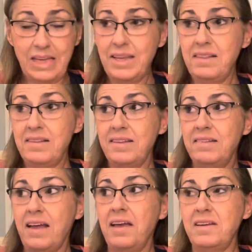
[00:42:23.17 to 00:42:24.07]
That's the
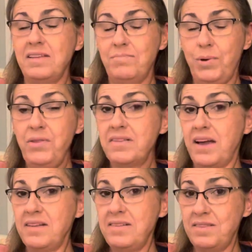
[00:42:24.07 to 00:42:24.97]
side, both
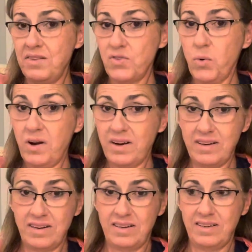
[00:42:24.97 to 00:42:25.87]
sides of the sword,
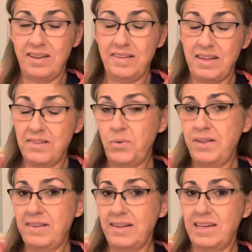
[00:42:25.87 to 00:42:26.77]
as he's
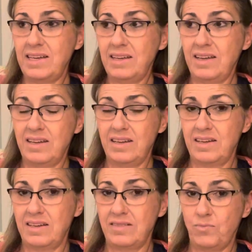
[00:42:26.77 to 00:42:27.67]
always saying.
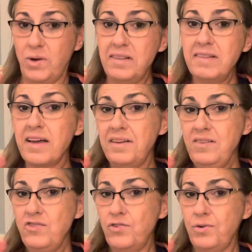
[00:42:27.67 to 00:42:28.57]
One side
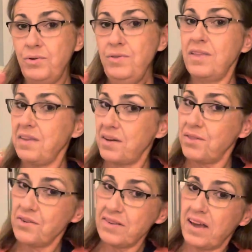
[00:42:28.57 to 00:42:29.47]
is truth, and the
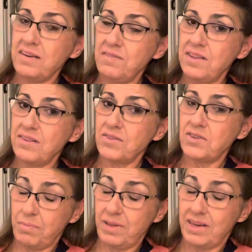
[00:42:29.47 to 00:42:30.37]
other side of this
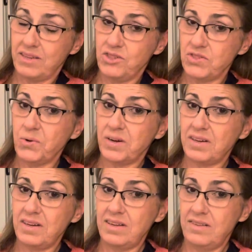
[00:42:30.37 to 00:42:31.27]
double-edged
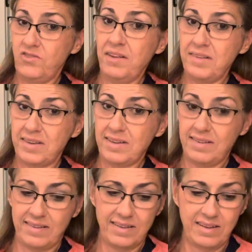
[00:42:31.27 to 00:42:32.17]
sword is justice.